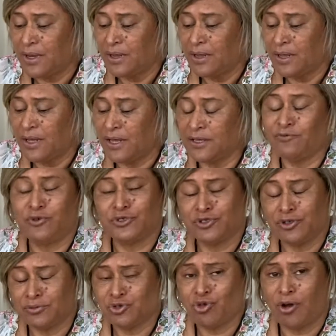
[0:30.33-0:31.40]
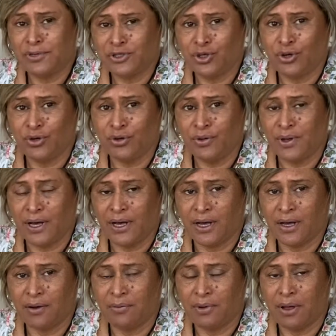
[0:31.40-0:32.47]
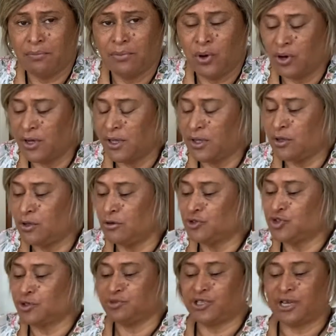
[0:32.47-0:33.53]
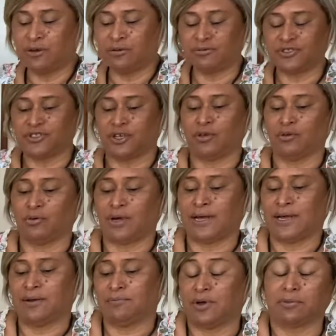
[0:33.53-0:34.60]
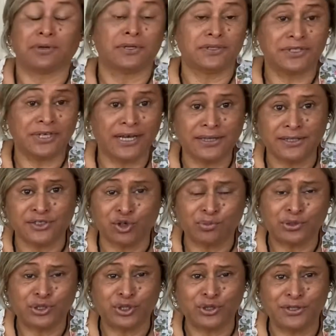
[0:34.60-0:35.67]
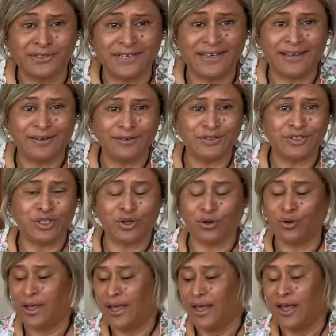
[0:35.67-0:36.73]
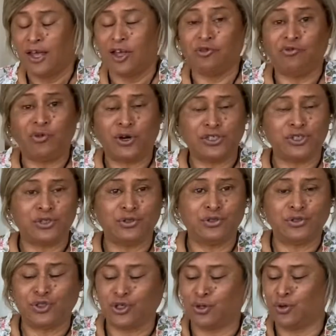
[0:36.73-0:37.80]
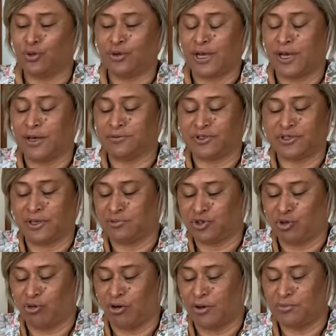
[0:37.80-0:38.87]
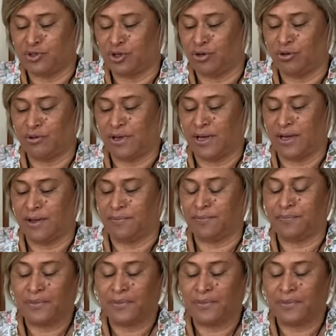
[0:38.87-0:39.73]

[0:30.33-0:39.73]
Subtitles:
and for subscribing to my YouTube channel. So I'm going to take this opportunity now to invite you to subscribe to